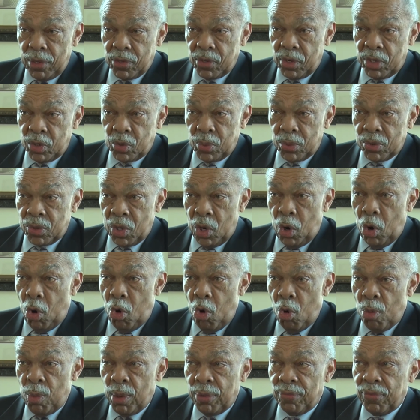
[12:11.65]
Church was the
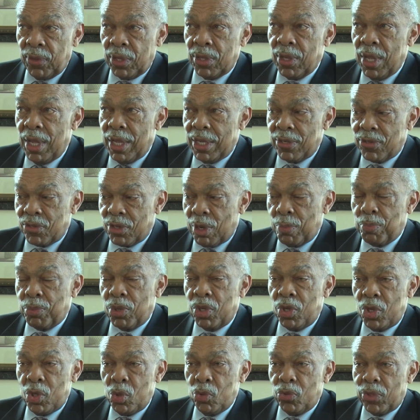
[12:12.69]
home of the Sumter
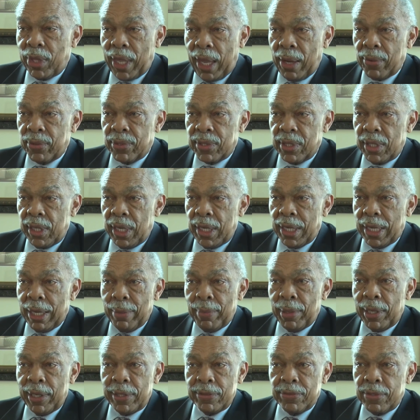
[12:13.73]
Youth Council
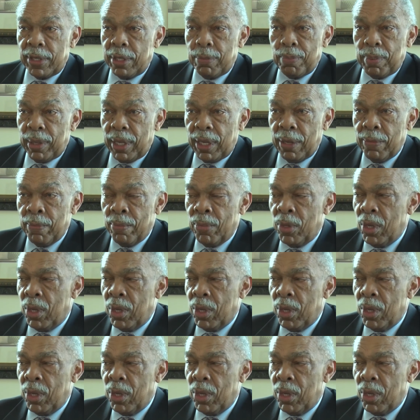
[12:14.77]
NAACP.